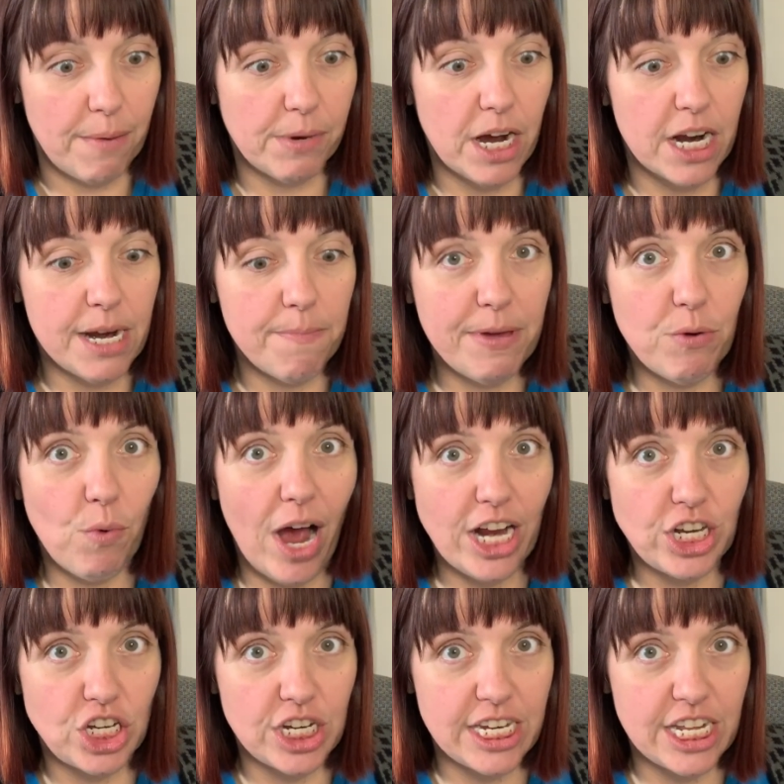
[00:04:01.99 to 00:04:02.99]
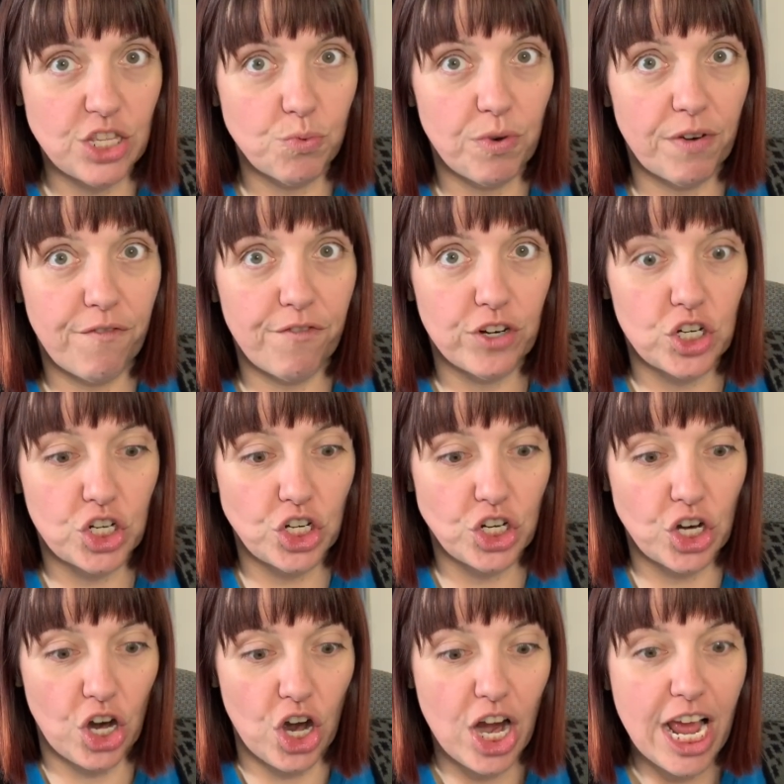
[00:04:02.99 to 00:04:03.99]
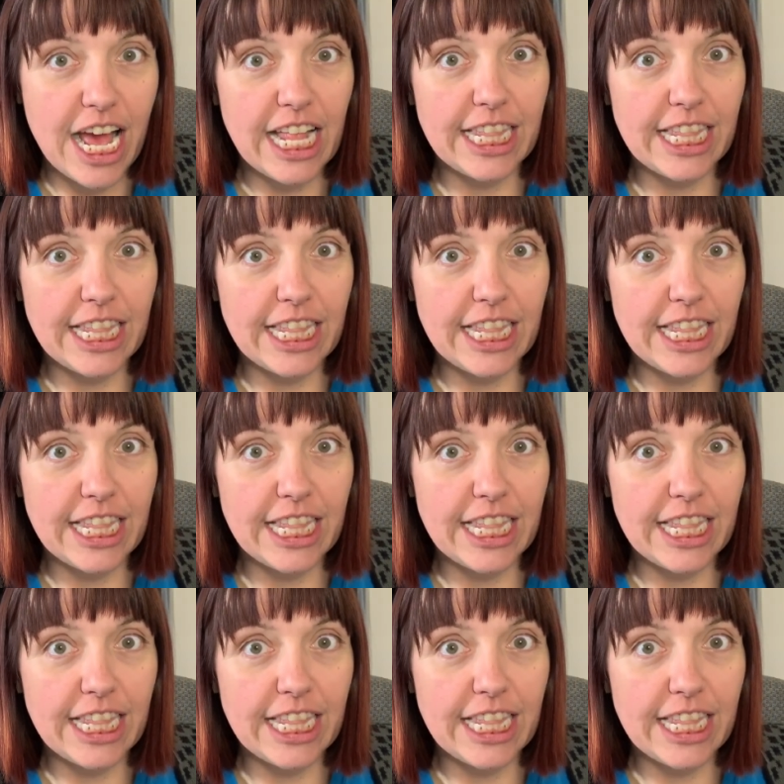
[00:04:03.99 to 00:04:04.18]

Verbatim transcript: I'm gonna be watching this one for sure.